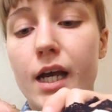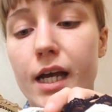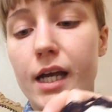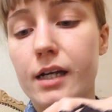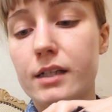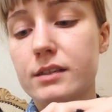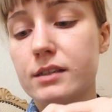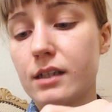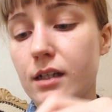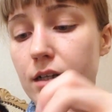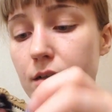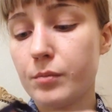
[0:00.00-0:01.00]
And
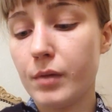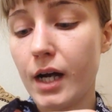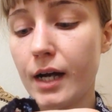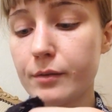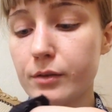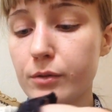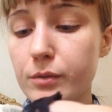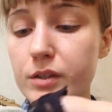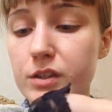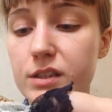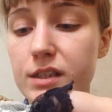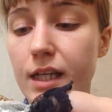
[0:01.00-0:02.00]
I'm
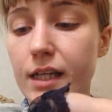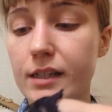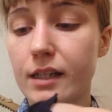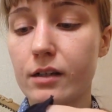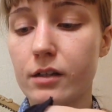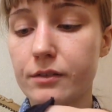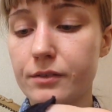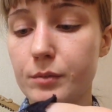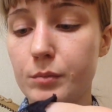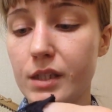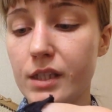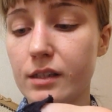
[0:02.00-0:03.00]
going to take that off
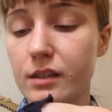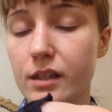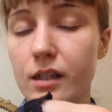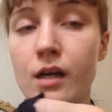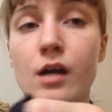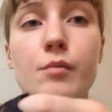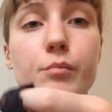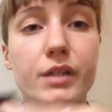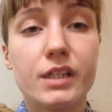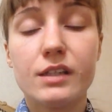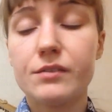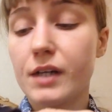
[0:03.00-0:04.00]
immediately.
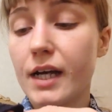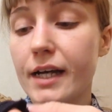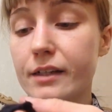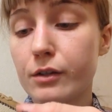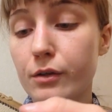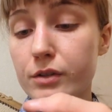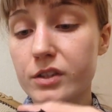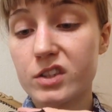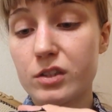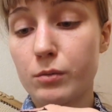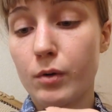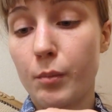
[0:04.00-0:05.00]
But Eva had
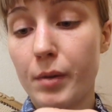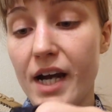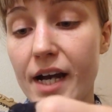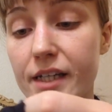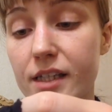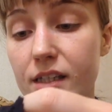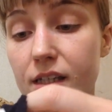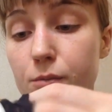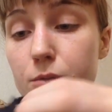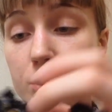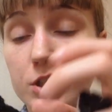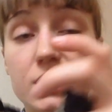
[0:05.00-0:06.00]
noticed it while packing,
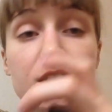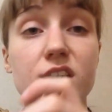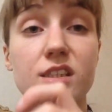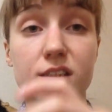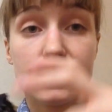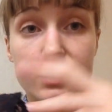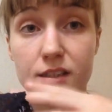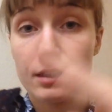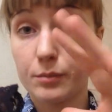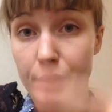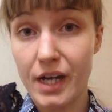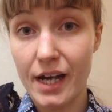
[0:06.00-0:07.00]
and what she did is, instead
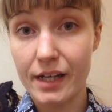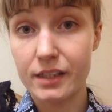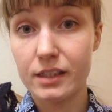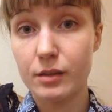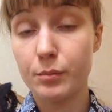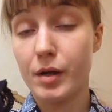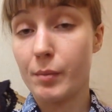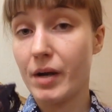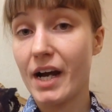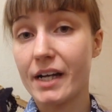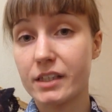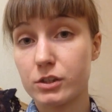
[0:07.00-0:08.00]
of packing up my
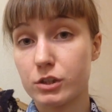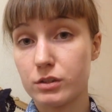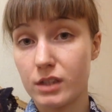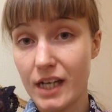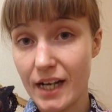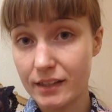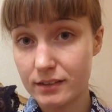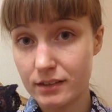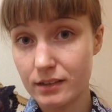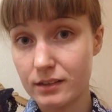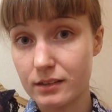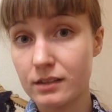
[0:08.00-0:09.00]
package as
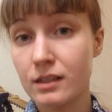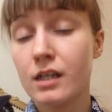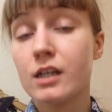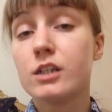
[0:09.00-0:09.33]
is,